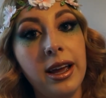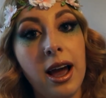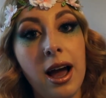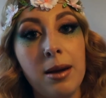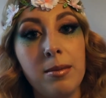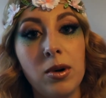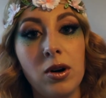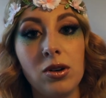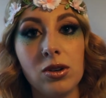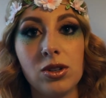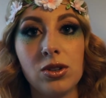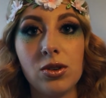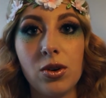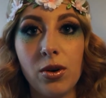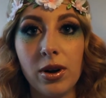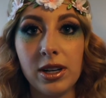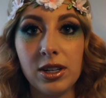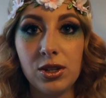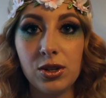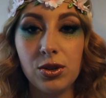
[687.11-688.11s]
I'm also
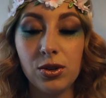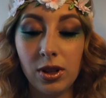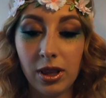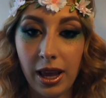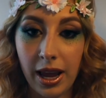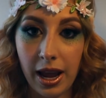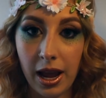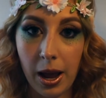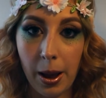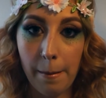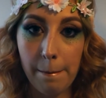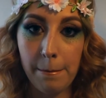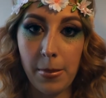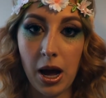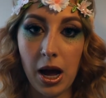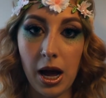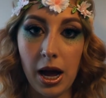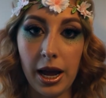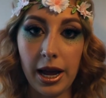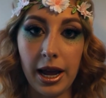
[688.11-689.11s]
going to link
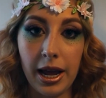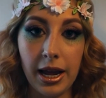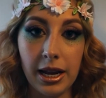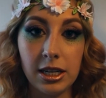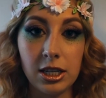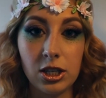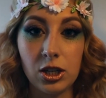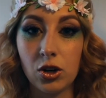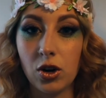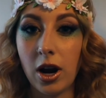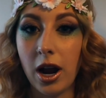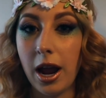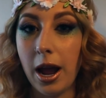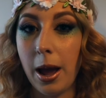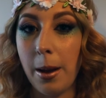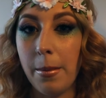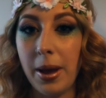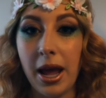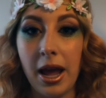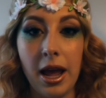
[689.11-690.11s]
my
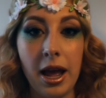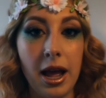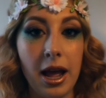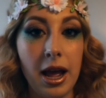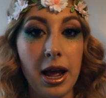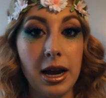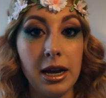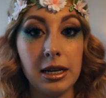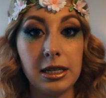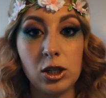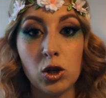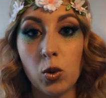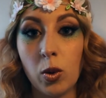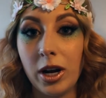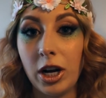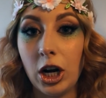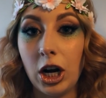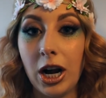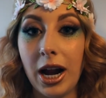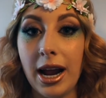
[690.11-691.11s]
Instagram and
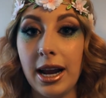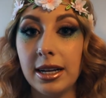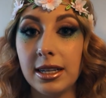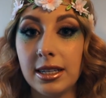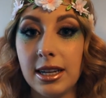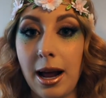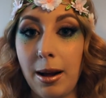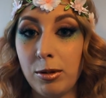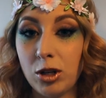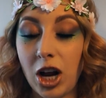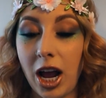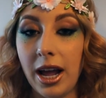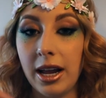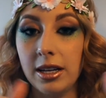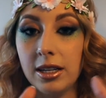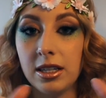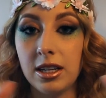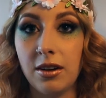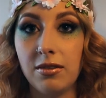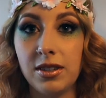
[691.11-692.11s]
Twitter and Snapchat
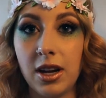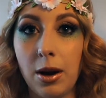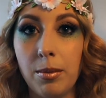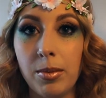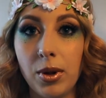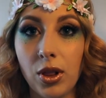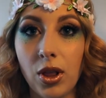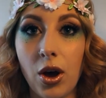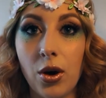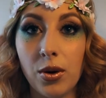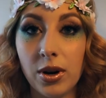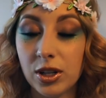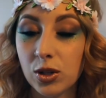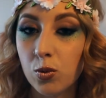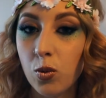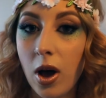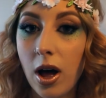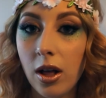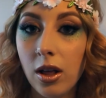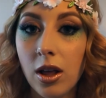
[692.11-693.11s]
and stuff down below as
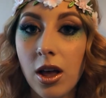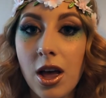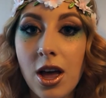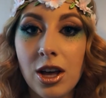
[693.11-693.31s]
well,